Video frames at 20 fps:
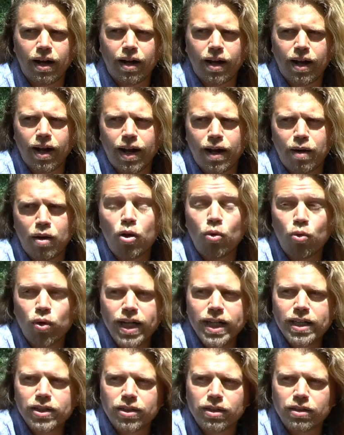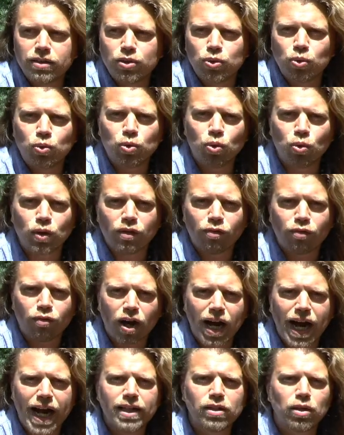uh, a reason to cook and
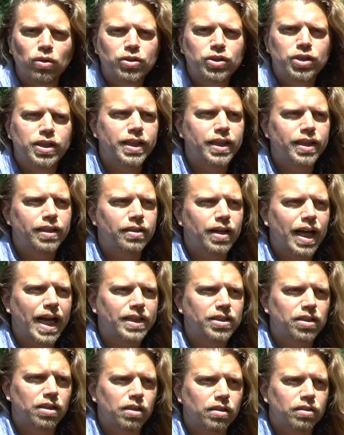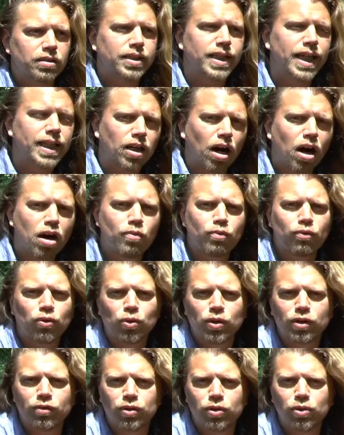fry. I don't see it as that
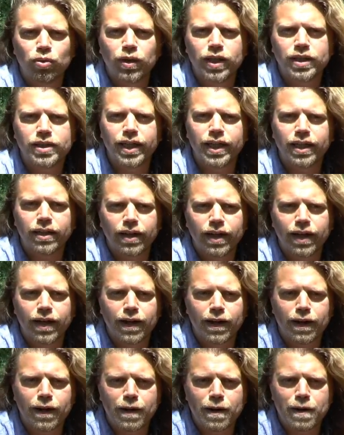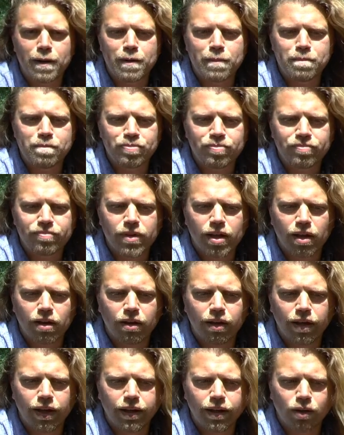harmful if you do it in um,
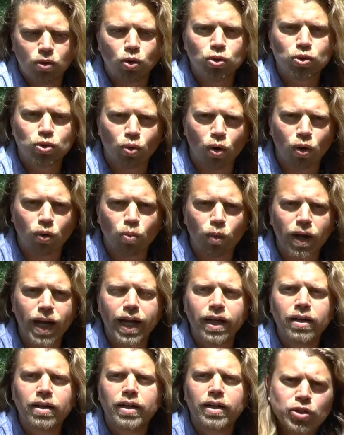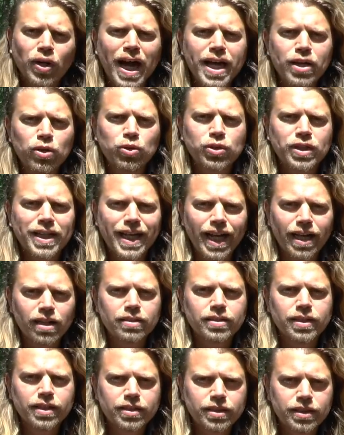in a controlled way. I use
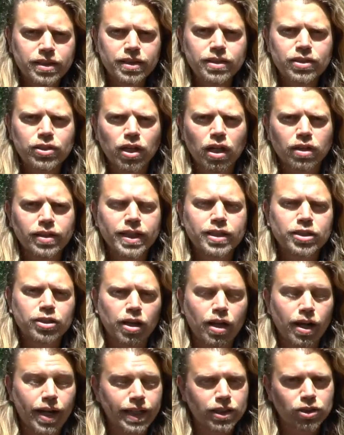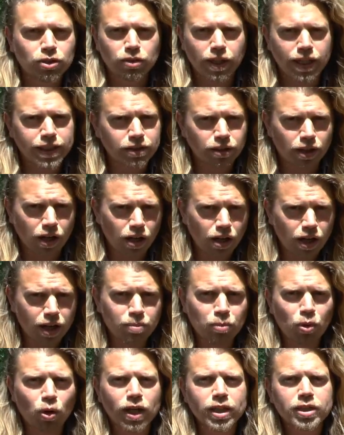Celtic sea salt. It's a uh, it's it's a
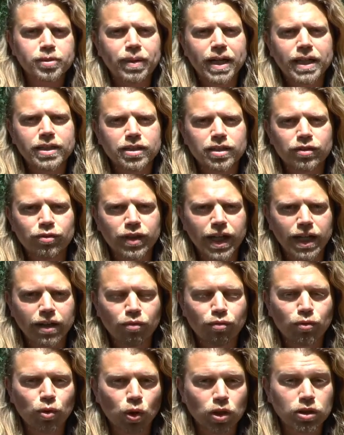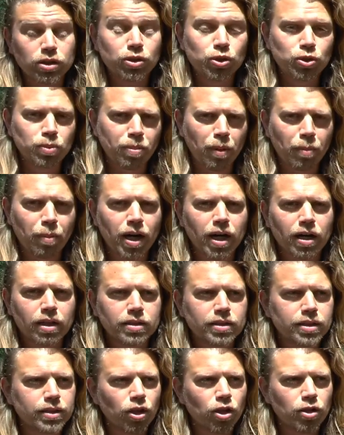lot more expensive than of course
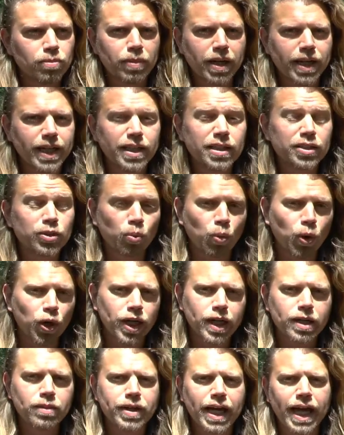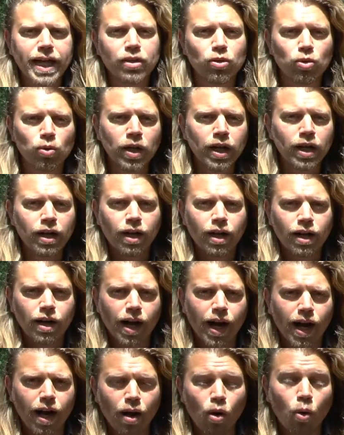supermarket salt, but it is worth it, and you
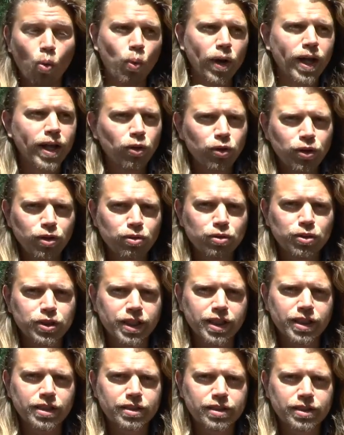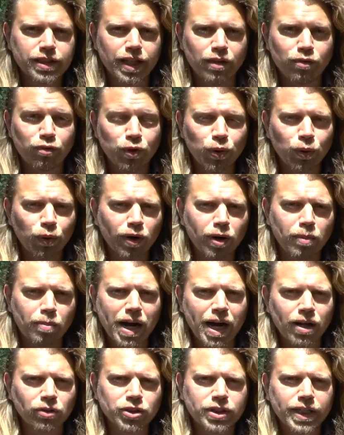uh, will use it in fewer
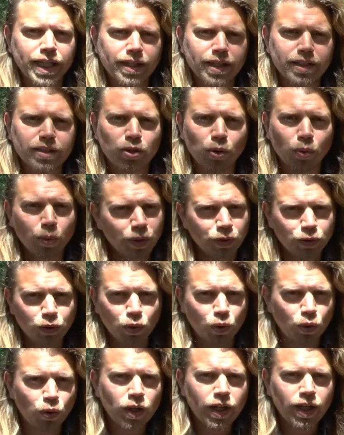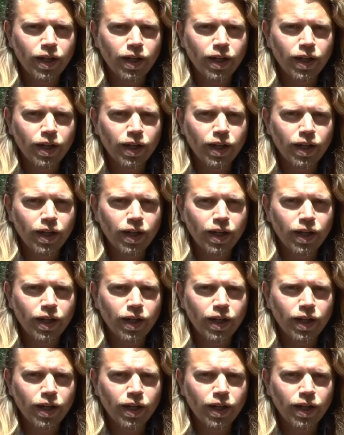amounts than that you will do